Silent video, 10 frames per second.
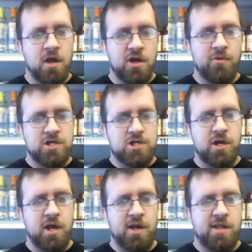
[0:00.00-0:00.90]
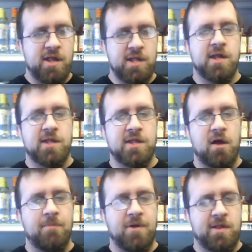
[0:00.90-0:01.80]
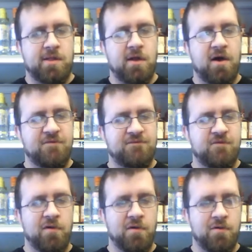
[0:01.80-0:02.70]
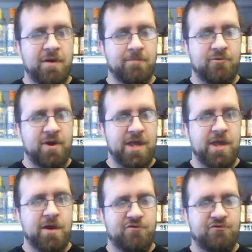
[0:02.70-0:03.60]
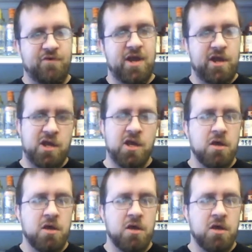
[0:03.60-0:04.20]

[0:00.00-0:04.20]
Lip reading: to which the United States gets all pissed off for them breaking a treaty